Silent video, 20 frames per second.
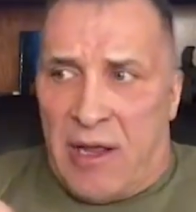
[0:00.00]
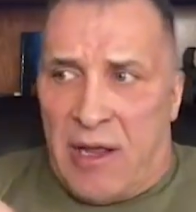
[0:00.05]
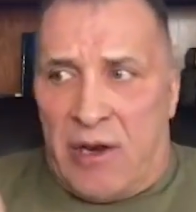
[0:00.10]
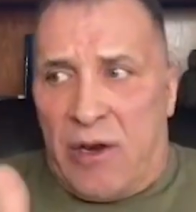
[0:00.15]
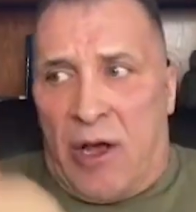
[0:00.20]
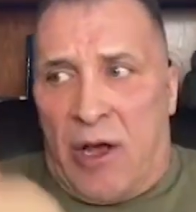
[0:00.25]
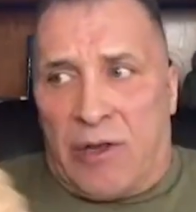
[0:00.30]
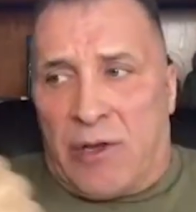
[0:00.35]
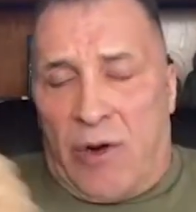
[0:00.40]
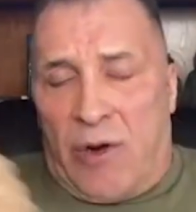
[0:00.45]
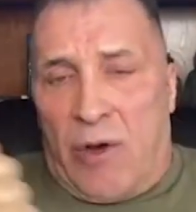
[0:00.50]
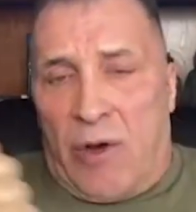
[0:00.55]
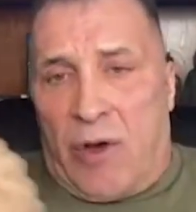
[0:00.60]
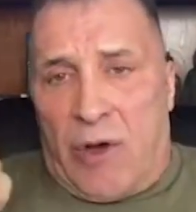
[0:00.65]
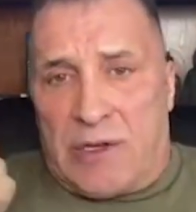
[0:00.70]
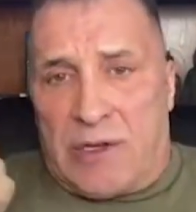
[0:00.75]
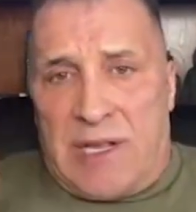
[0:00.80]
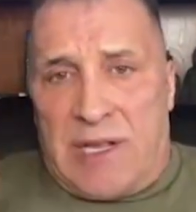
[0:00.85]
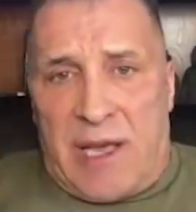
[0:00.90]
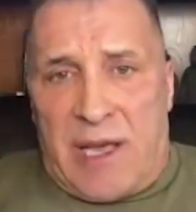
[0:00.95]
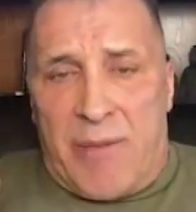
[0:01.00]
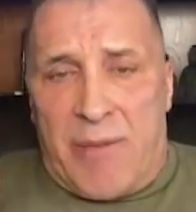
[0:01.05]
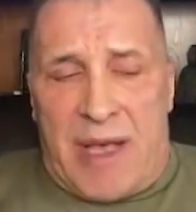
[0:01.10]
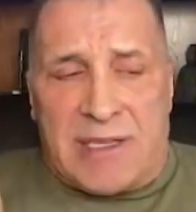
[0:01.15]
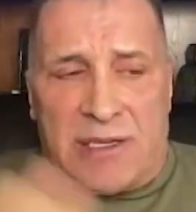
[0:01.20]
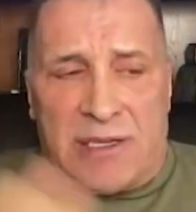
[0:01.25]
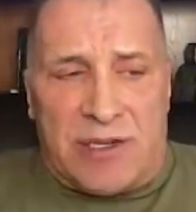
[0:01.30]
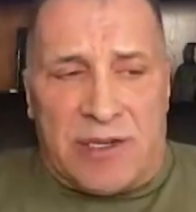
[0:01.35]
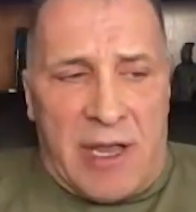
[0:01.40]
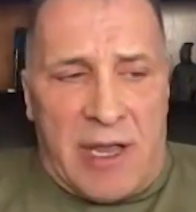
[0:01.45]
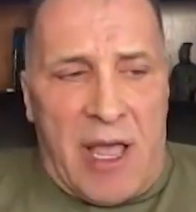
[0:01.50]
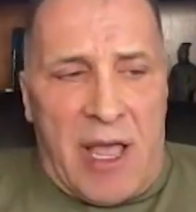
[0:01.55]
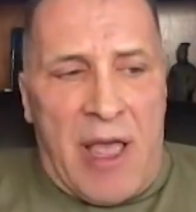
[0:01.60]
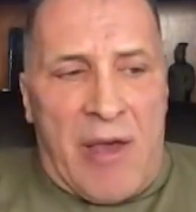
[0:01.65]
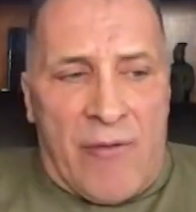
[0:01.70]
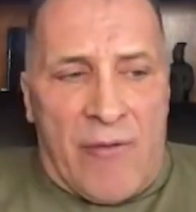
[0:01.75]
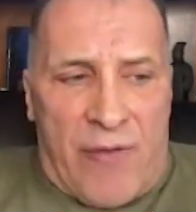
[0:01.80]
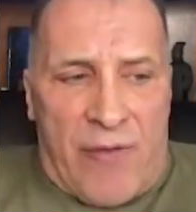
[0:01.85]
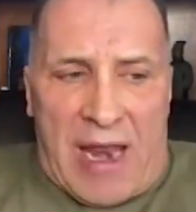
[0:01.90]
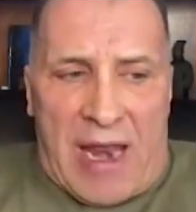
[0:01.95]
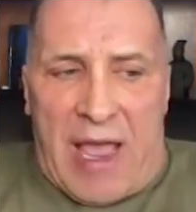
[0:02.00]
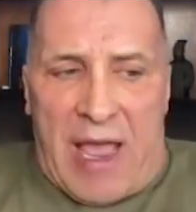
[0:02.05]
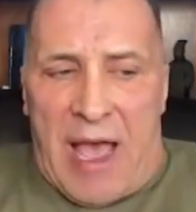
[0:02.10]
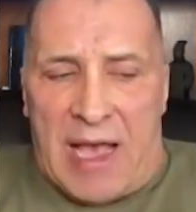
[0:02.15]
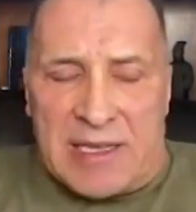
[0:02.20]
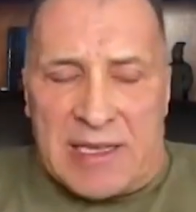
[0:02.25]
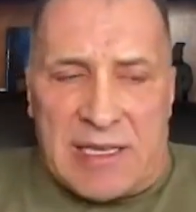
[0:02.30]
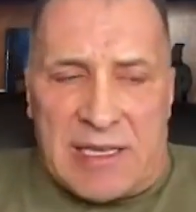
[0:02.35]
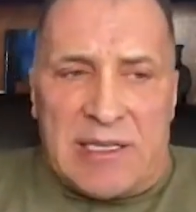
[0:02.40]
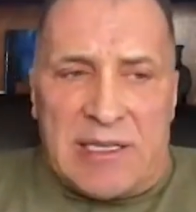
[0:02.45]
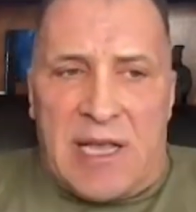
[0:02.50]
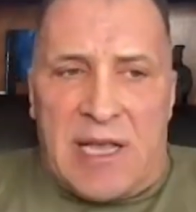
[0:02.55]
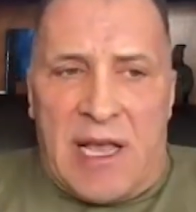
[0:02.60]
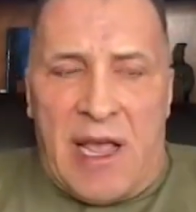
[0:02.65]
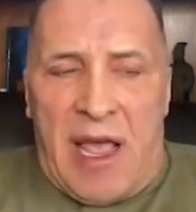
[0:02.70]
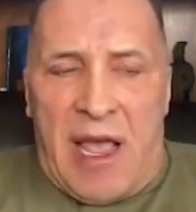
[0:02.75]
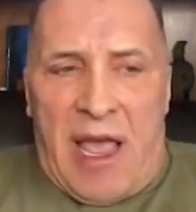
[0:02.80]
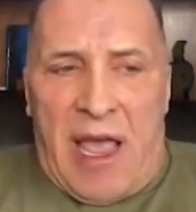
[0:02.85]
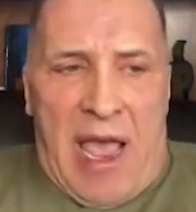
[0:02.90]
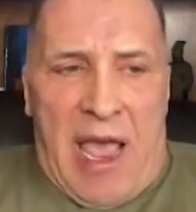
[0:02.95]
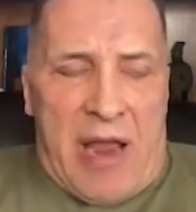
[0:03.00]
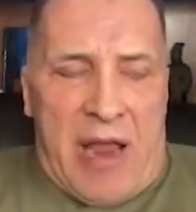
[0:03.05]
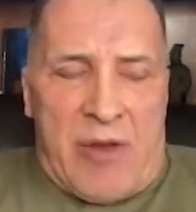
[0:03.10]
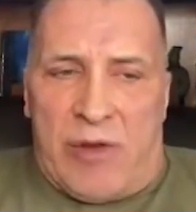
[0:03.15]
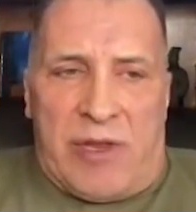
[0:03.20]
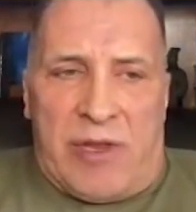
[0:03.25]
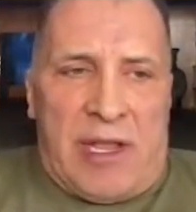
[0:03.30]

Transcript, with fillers: not glucose like a muscle train, fatty acids, and you